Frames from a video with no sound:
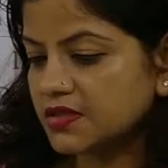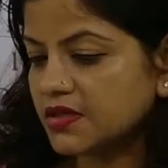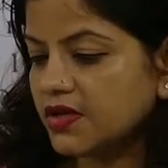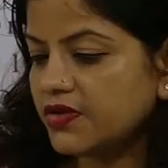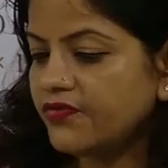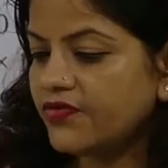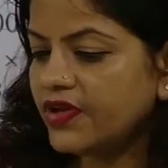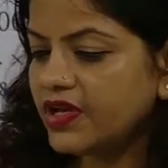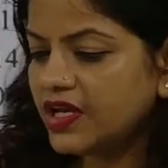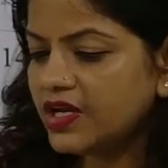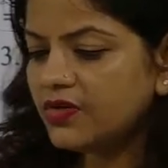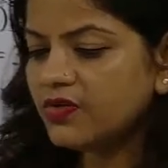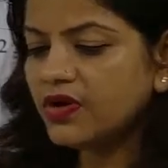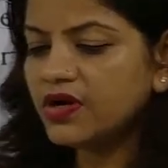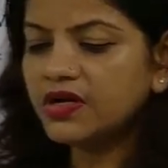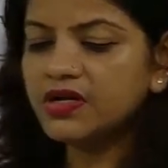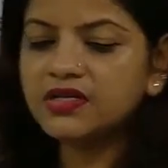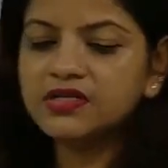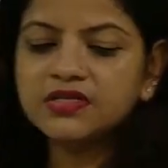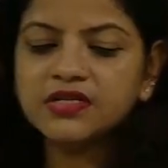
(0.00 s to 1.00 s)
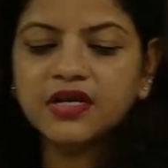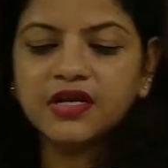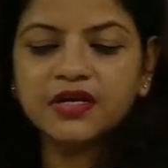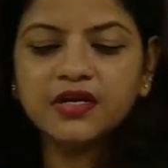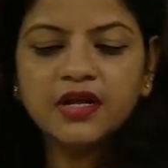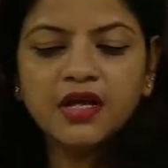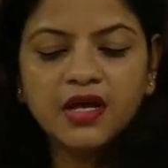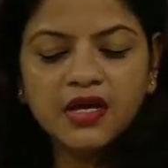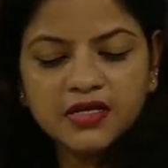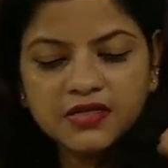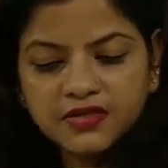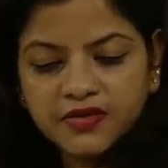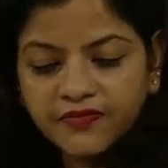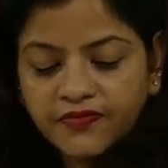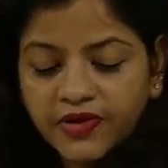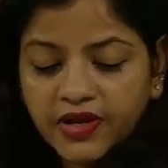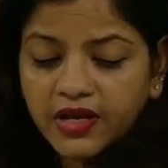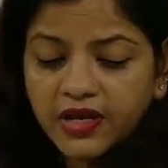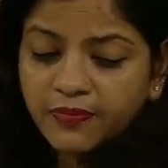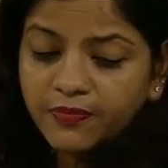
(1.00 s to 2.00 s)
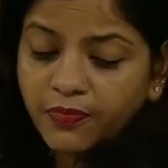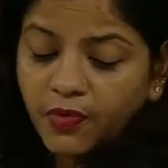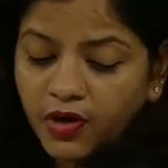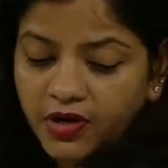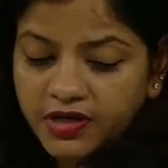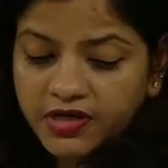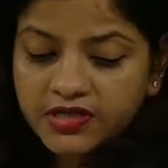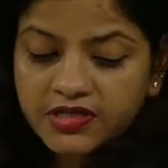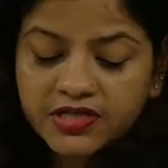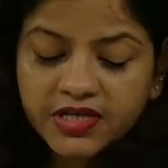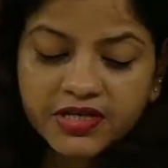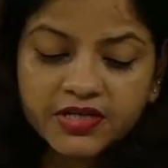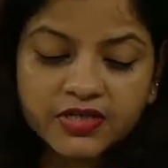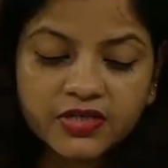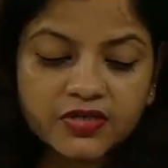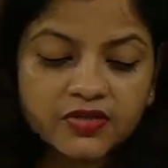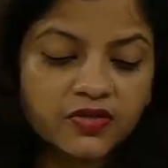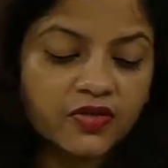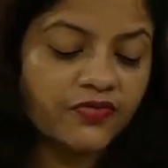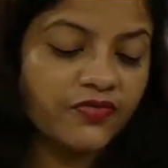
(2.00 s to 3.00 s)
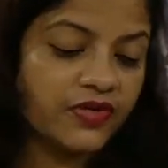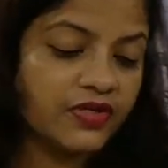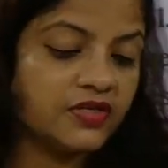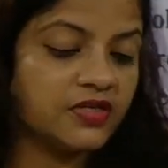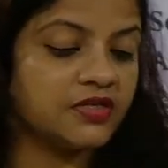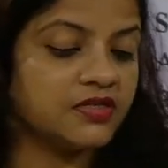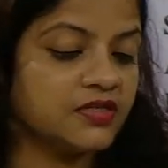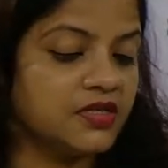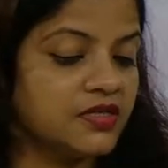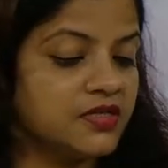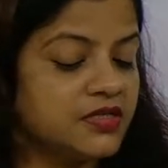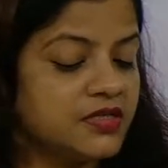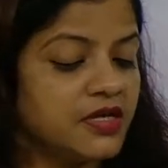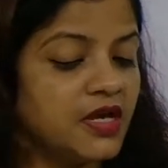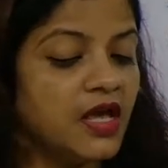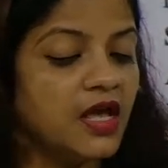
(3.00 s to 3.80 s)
we need to understand some very important sections of resistance.